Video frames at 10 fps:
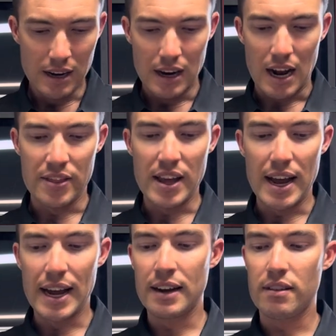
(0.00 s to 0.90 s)
And
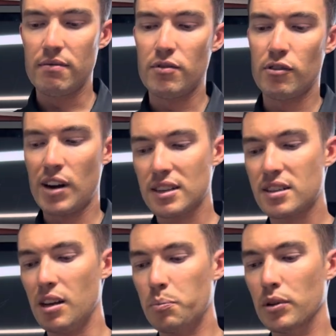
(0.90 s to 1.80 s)
then around
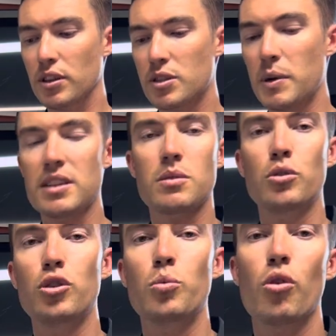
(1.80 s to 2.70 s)
tipplers, been some
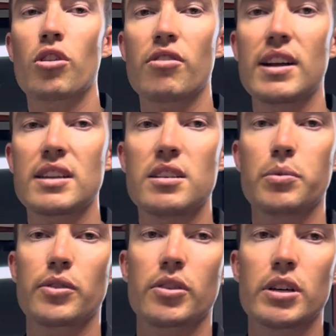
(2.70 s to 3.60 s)
good water around
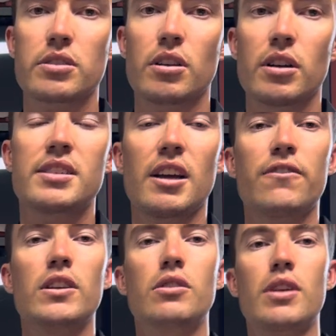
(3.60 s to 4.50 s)
tipplers, guys. So I
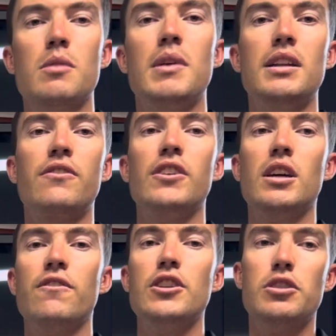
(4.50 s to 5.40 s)
definitely recommend if you're going
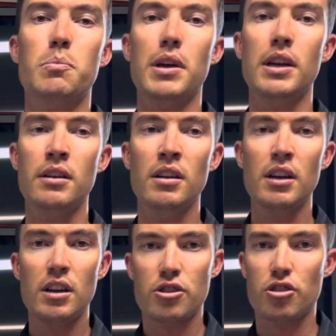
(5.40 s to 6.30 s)
to fish the Pin,
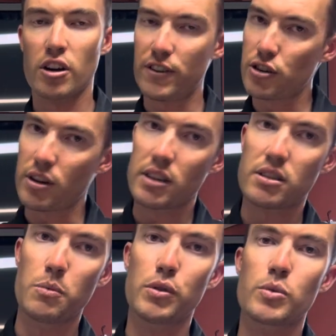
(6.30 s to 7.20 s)
try to fish around
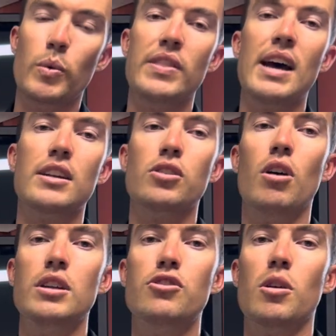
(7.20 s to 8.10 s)
tipplers when that
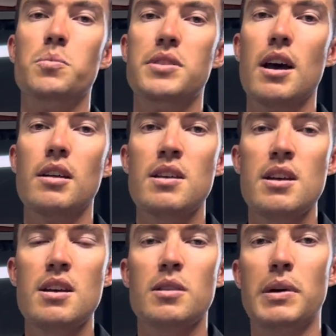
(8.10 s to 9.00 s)
tide drops out.
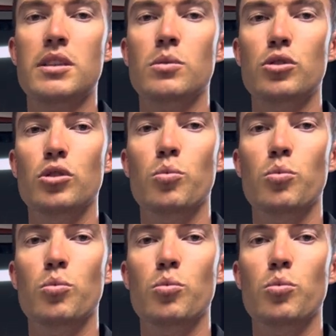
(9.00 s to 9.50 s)
Been some good